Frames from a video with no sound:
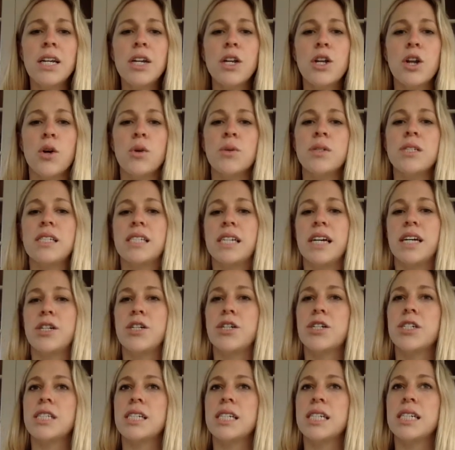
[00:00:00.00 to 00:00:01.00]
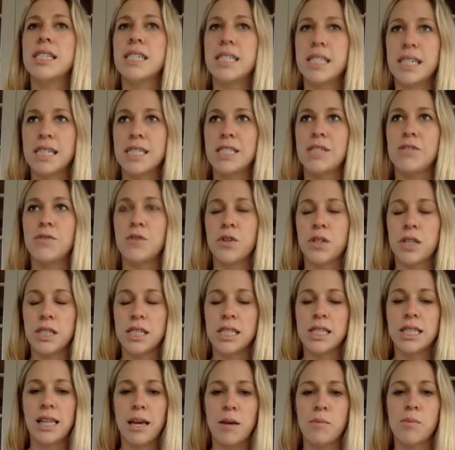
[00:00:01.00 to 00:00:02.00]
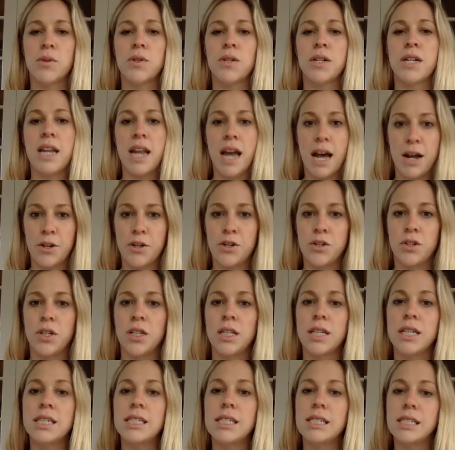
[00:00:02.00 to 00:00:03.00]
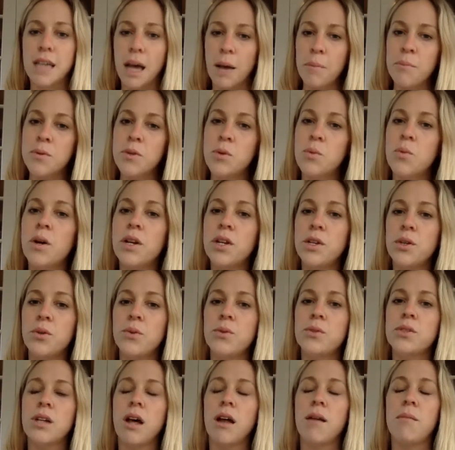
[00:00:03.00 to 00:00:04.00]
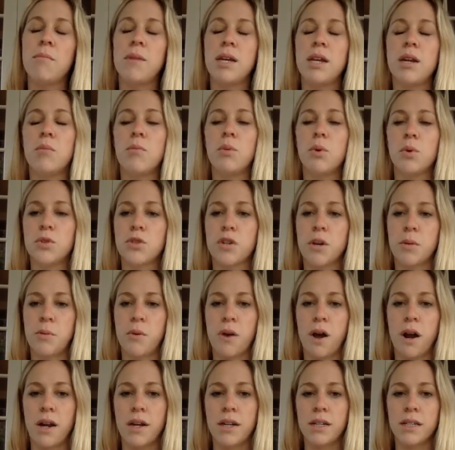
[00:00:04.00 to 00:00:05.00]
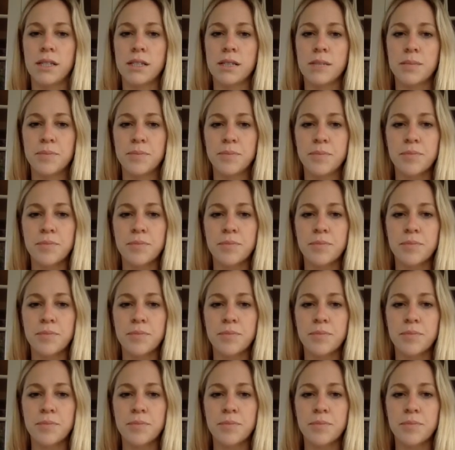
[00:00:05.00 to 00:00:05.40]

no standards exist for this label natural, except when used on meat and poultry products.